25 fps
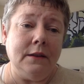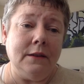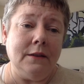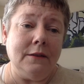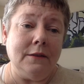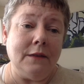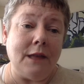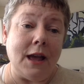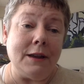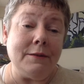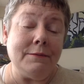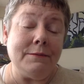
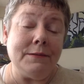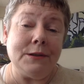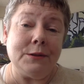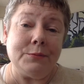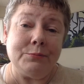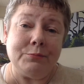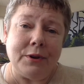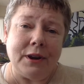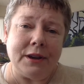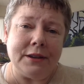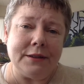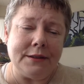Life is
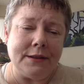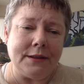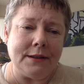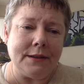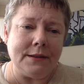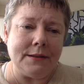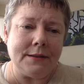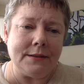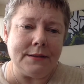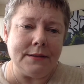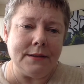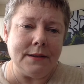
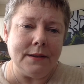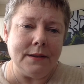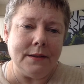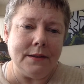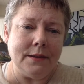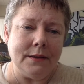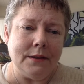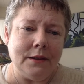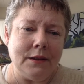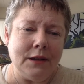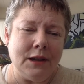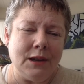precious,
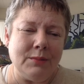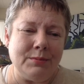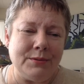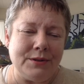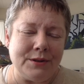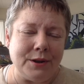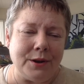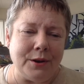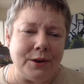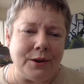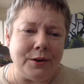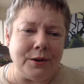
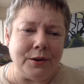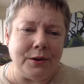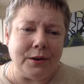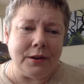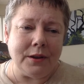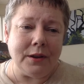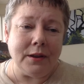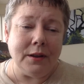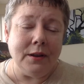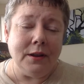absurd,